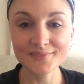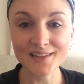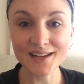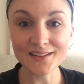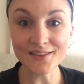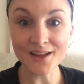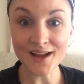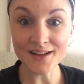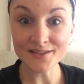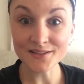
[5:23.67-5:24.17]

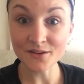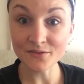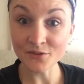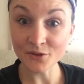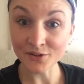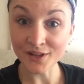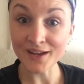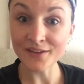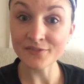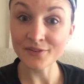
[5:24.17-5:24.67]
lots of
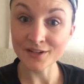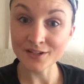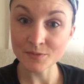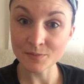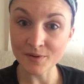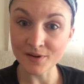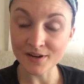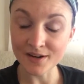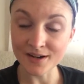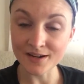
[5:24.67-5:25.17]
your life
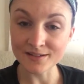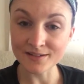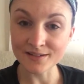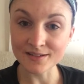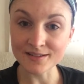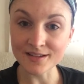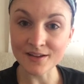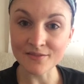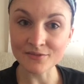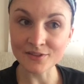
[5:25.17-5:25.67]

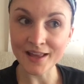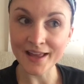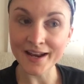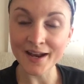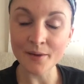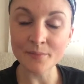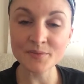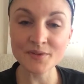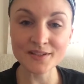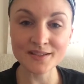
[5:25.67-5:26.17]
experiences have led
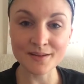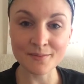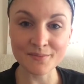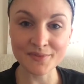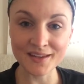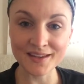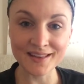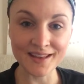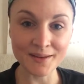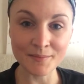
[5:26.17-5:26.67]
up to
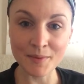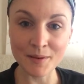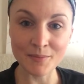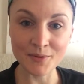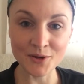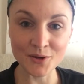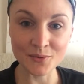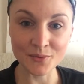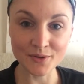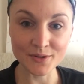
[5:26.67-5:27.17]
something that
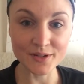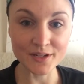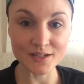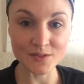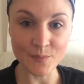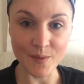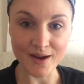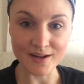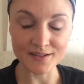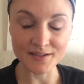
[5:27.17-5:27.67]
maybe you weren't
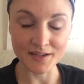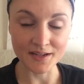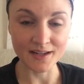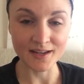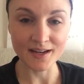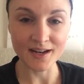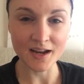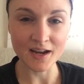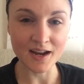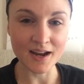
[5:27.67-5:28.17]
expecting.
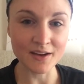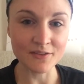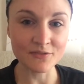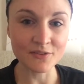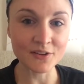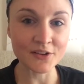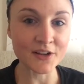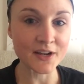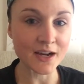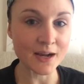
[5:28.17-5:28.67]
And I
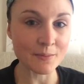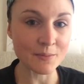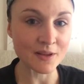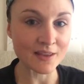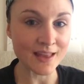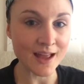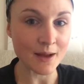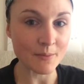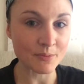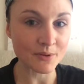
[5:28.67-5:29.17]
feel like I'm
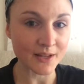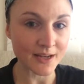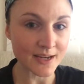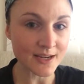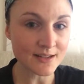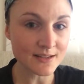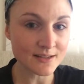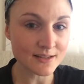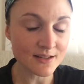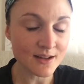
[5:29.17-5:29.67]
in that
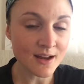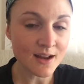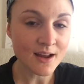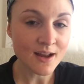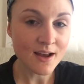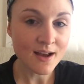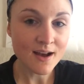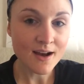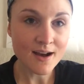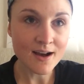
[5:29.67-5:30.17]
place.
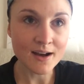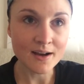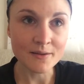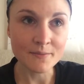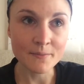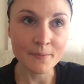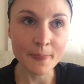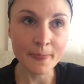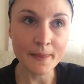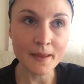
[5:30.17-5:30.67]

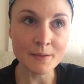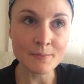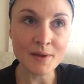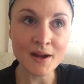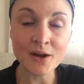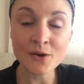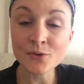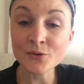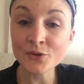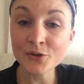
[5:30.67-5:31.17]
In
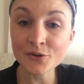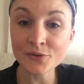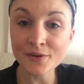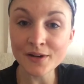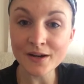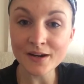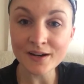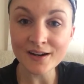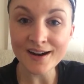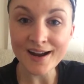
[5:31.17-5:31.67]
my own
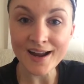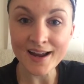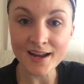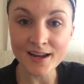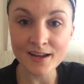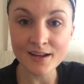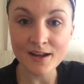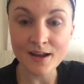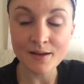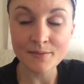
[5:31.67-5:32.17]
career,
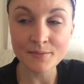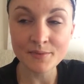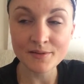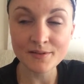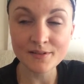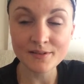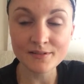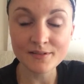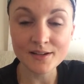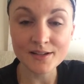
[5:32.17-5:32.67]
I'm
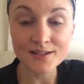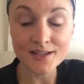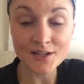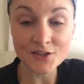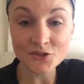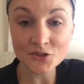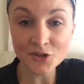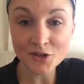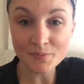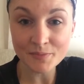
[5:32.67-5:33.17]
a
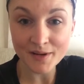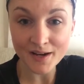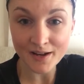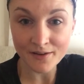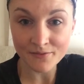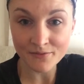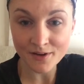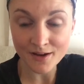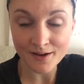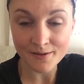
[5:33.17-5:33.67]
teacher, but
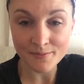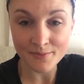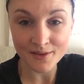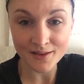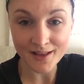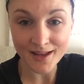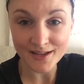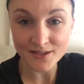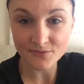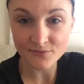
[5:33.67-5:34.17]
I've in the
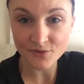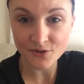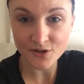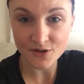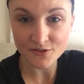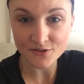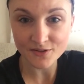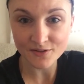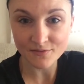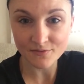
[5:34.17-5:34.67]
last 4
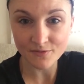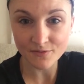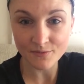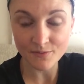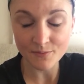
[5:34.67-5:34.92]
years I've